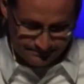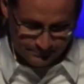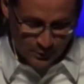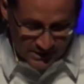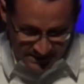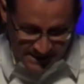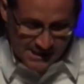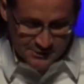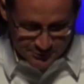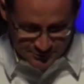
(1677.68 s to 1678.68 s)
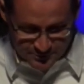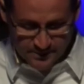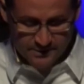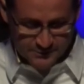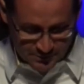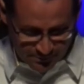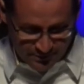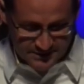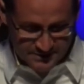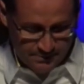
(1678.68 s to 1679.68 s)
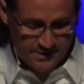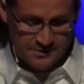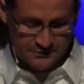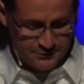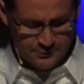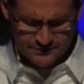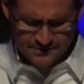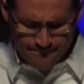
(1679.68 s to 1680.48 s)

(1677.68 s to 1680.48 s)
We need your Spirit to impress upon our souls the